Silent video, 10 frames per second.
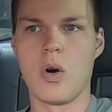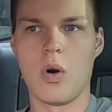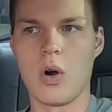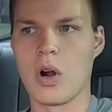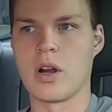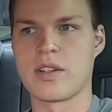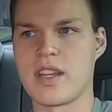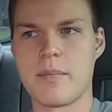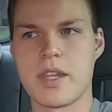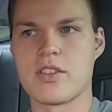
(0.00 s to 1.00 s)
or
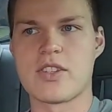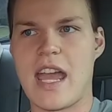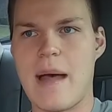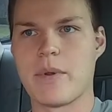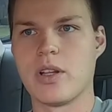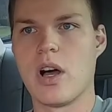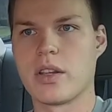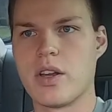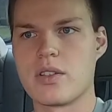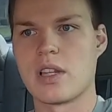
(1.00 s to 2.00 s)
something just happened
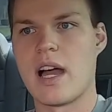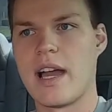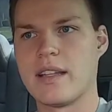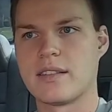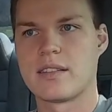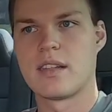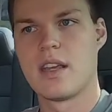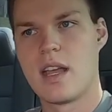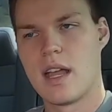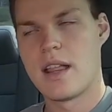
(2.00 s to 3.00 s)
along those lines,
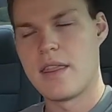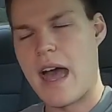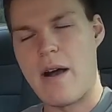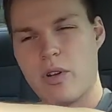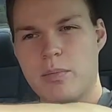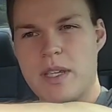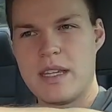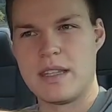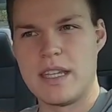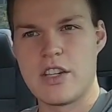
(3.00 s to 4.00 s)
that would
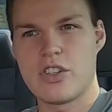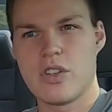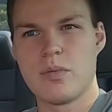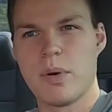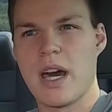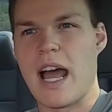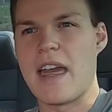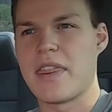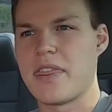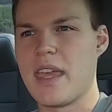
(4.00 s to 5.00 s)
be the issue. But
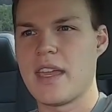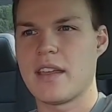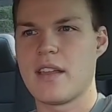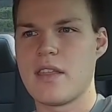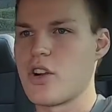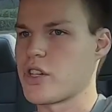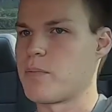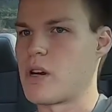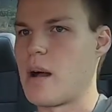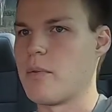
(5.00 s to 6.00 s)
I think there's
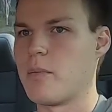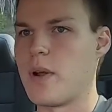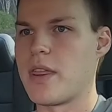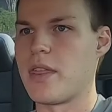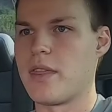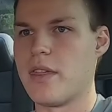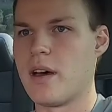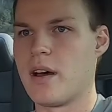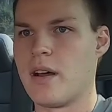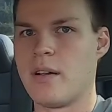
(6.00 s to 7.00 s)
a problem with
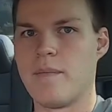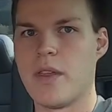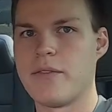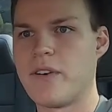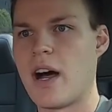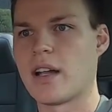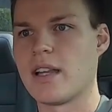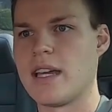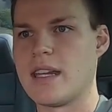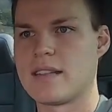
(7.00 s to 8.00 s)
the fog
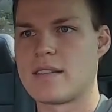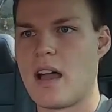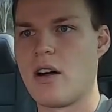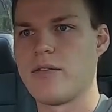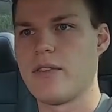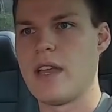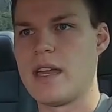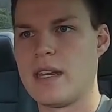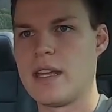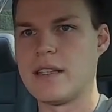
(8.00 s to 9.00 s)
light itself,
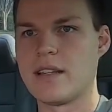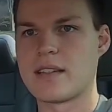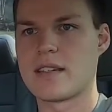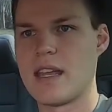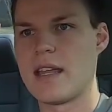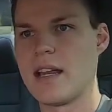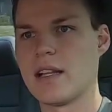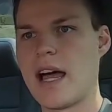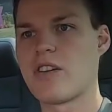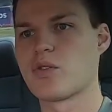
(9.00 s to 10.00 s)
and it
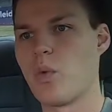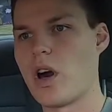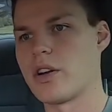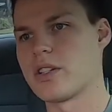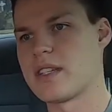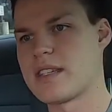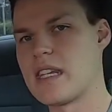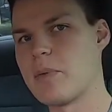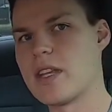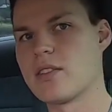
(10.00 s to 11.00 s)
allows water to
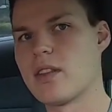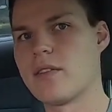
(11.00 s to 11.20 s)
seep into